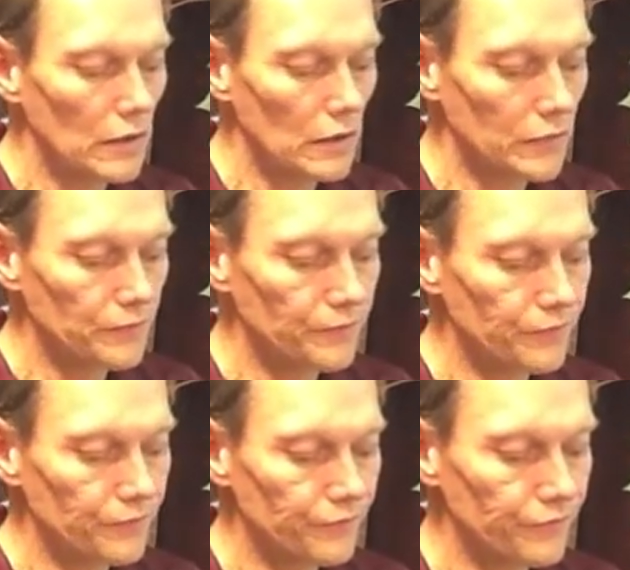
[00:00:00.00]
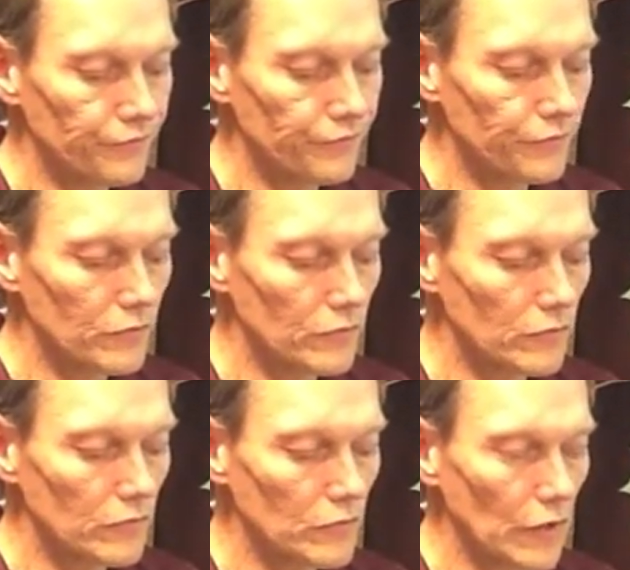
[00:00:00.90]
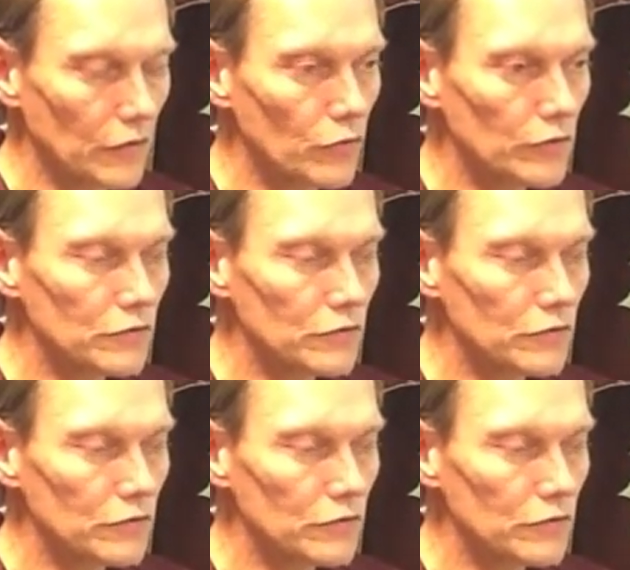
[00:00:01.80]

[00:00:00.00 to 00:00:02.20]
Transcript: And